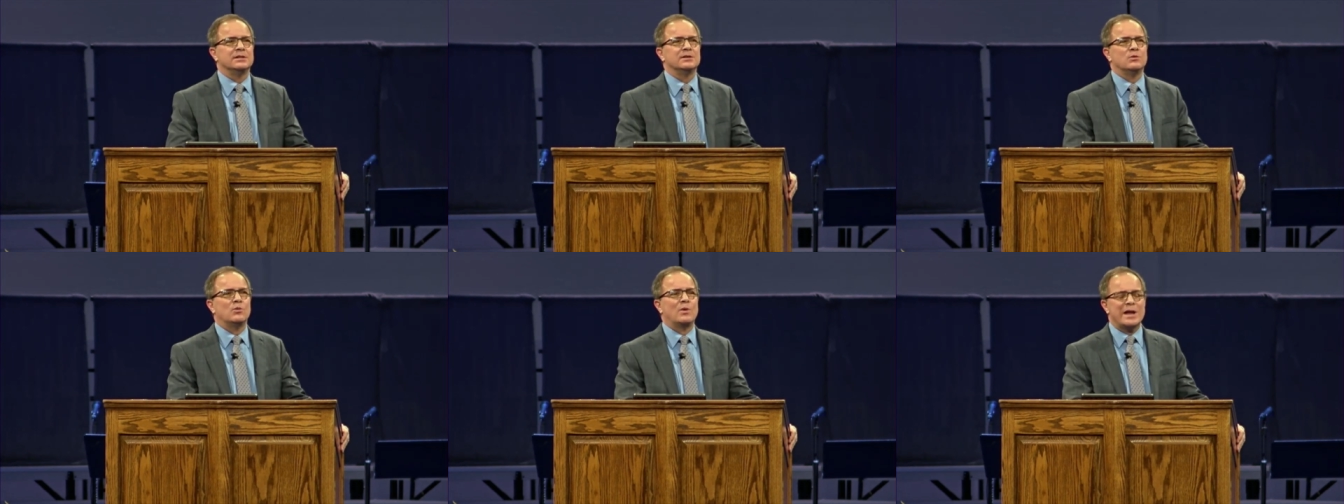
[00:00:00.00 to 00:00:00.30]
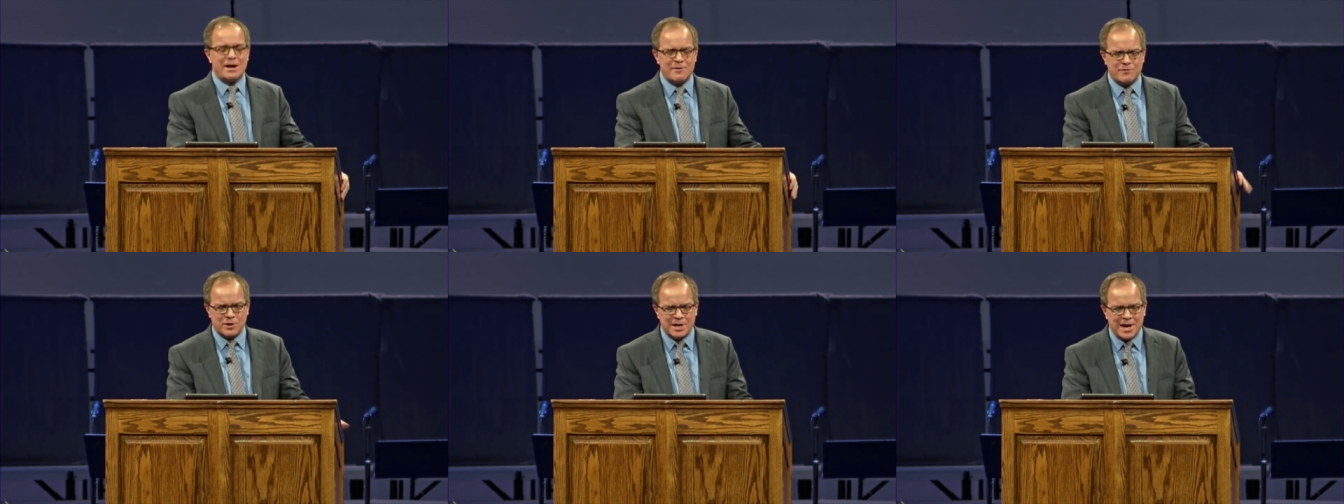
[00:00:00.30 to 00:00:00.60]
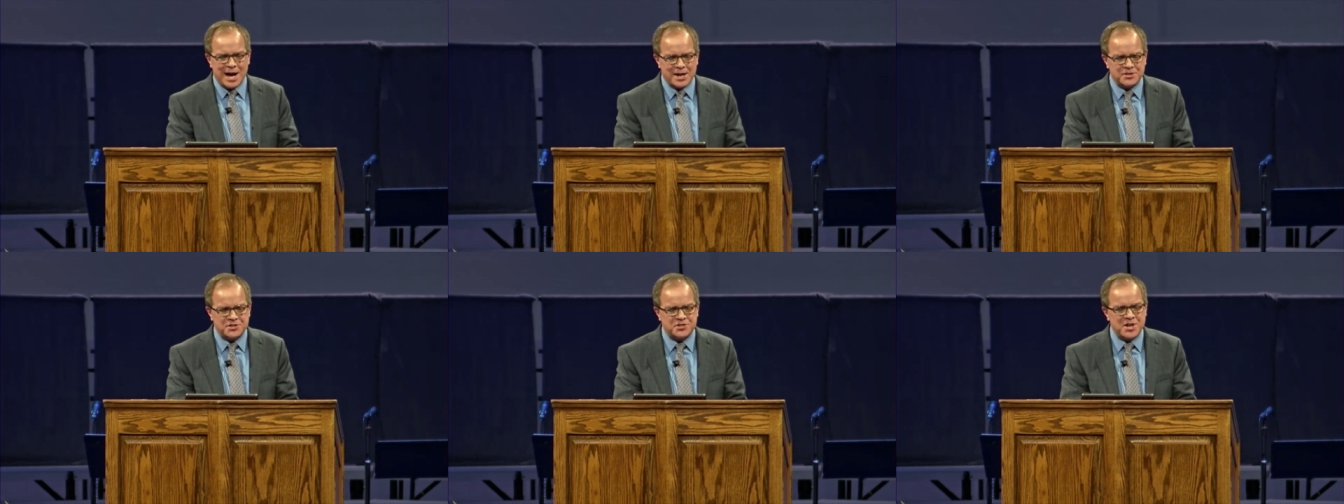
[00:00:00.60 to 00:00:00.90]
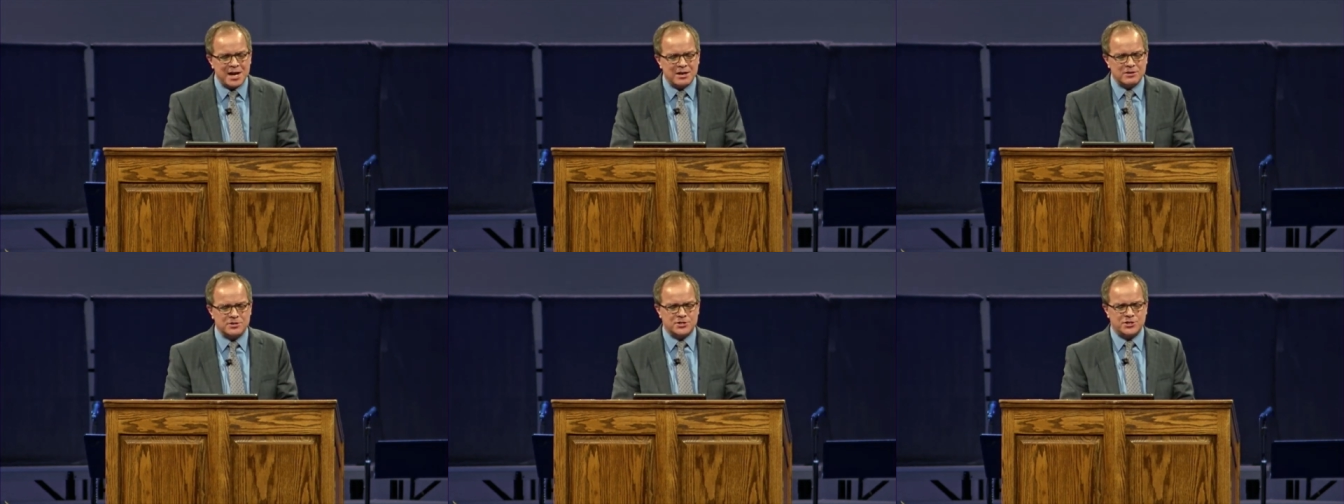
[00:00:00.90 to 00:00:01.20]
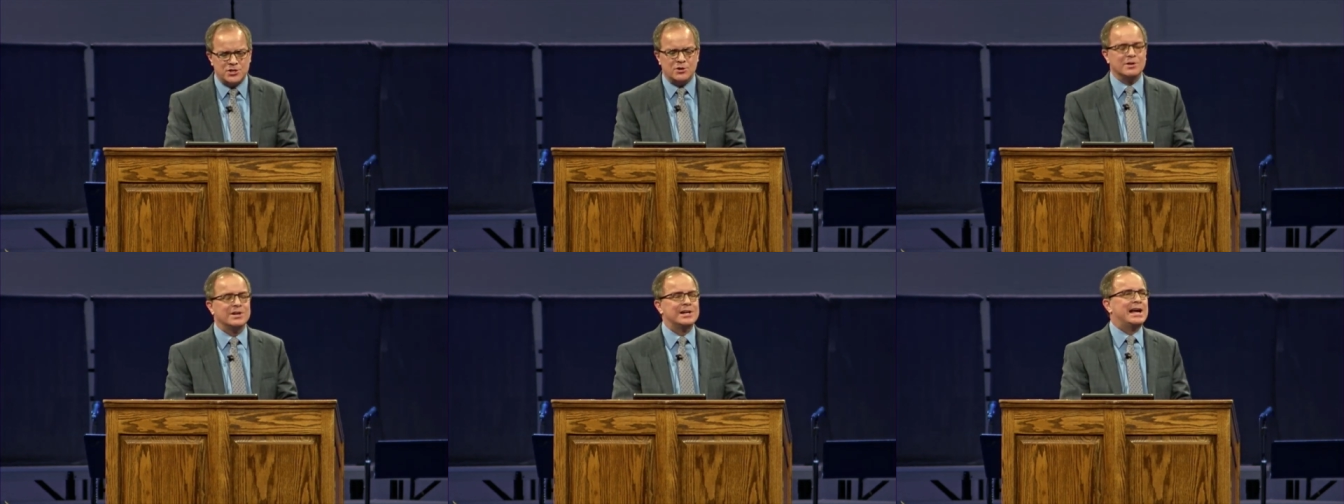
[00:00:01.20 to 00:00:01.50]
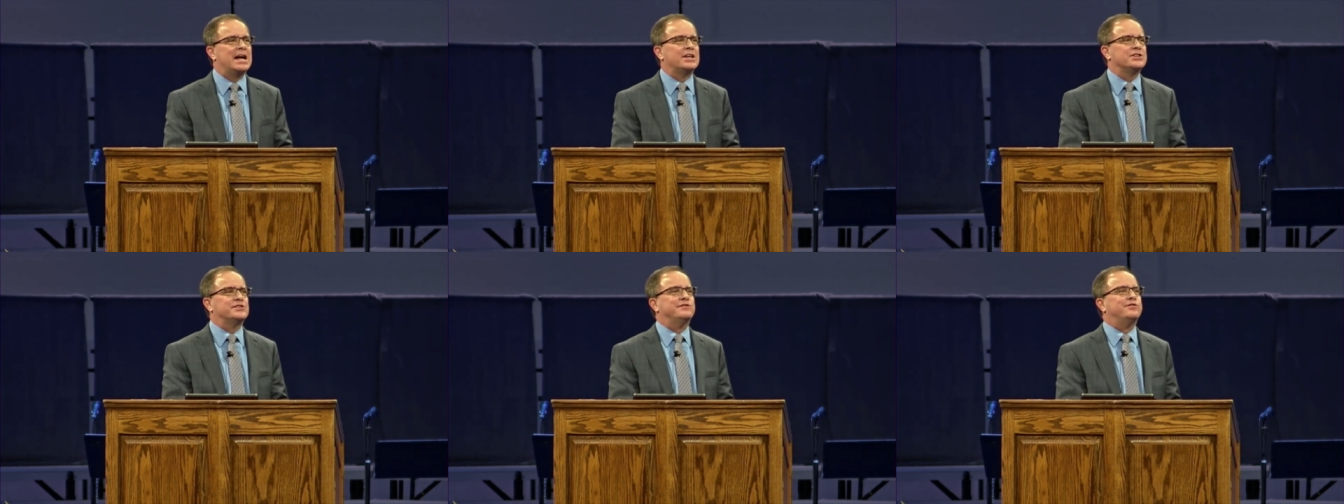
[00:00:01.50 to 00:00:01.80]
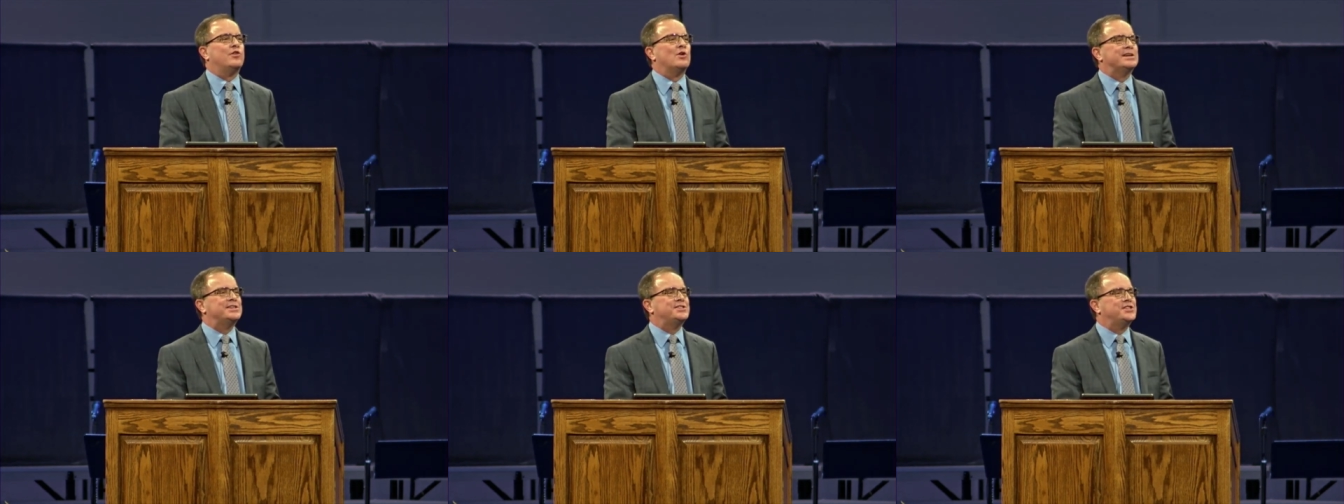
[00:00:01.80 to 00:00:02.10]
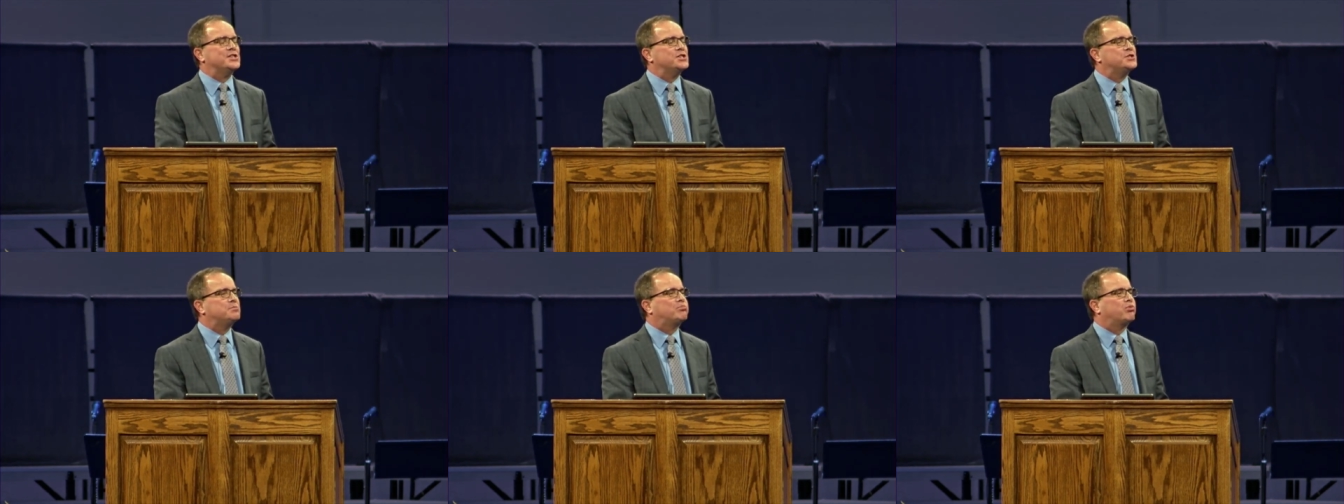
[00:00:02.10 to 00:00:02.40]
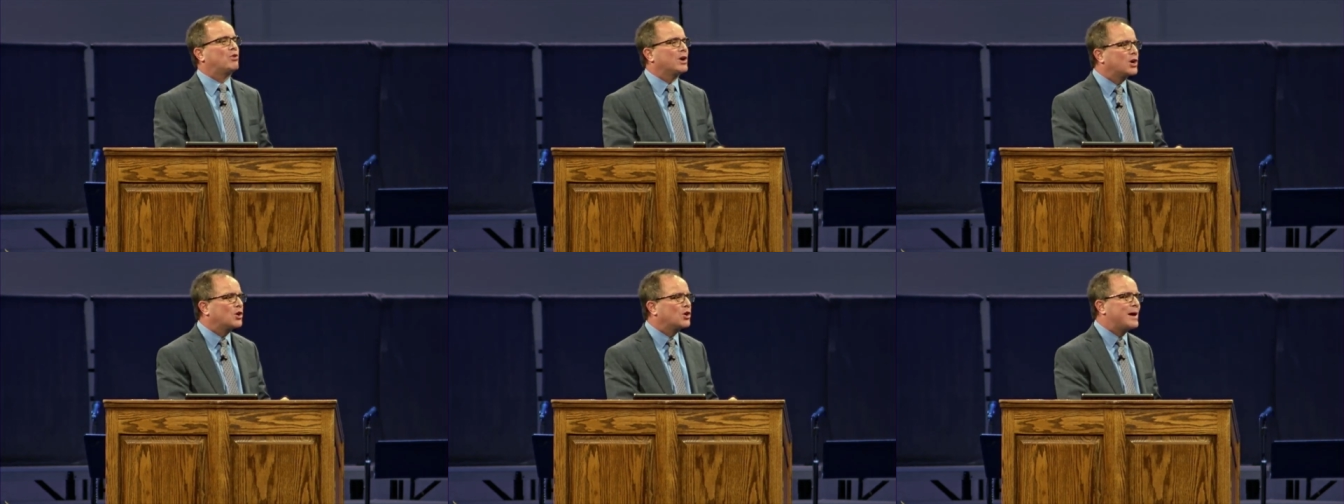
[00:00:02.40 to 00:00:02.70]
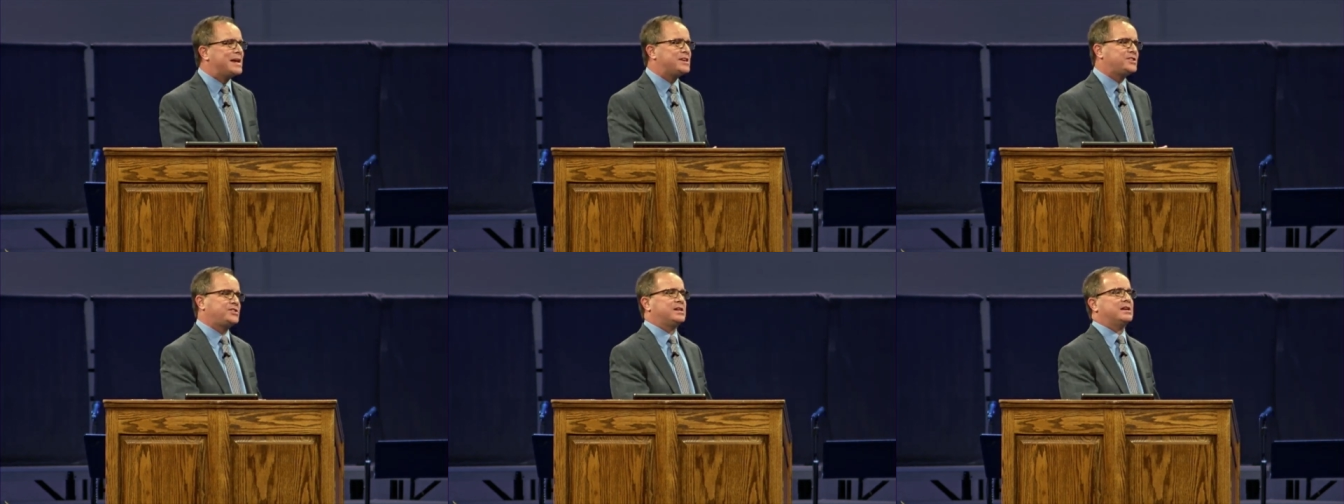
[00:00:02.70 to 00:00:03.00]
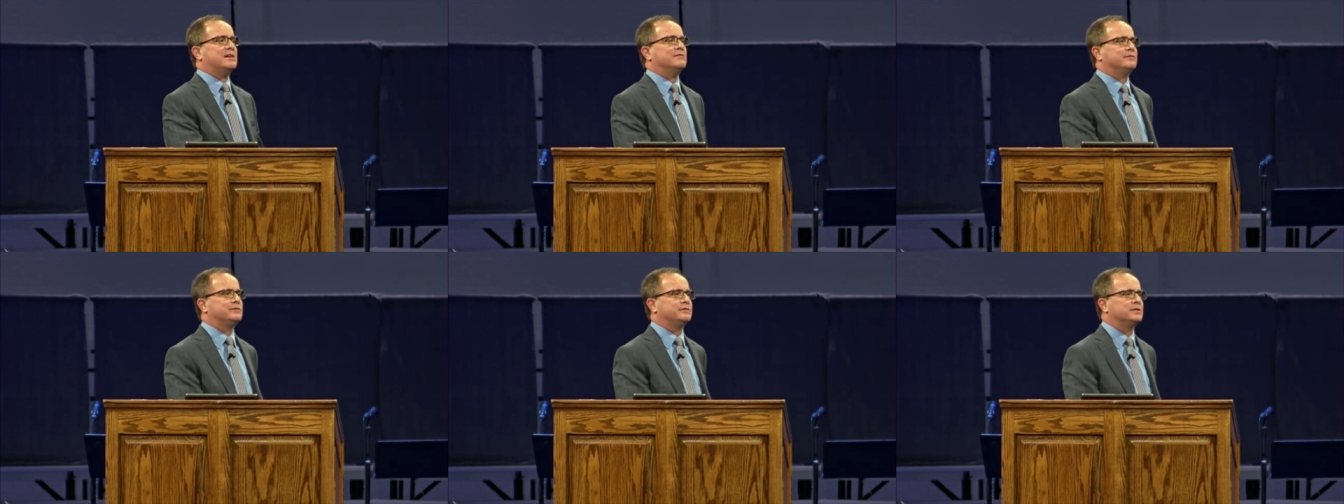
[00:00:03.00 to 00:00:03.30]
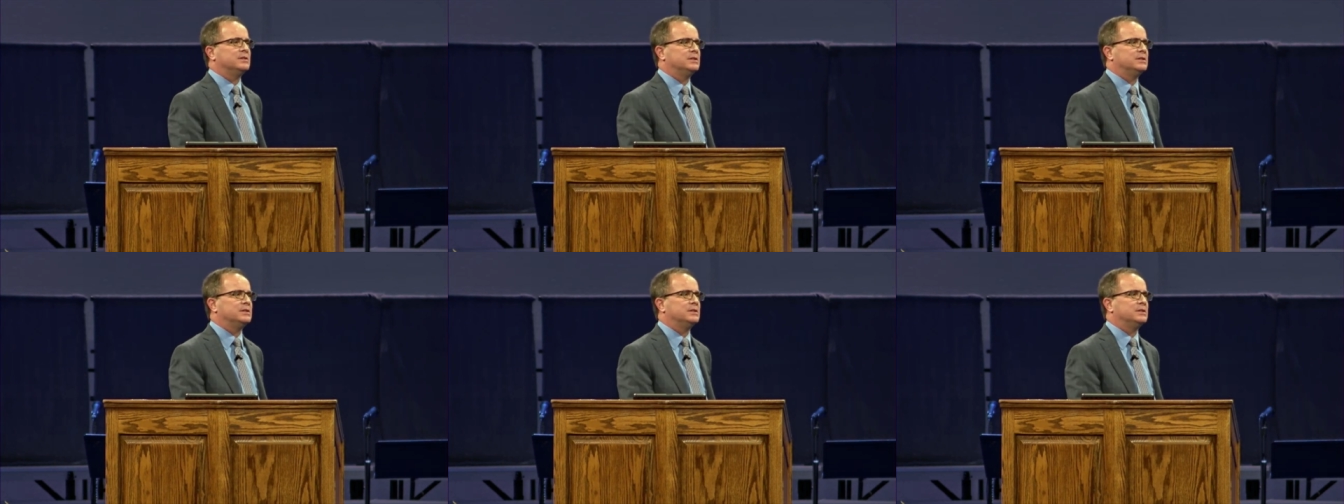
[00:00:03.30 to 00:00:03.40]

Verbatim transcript: Whatever God tells you, God's voice is progressive.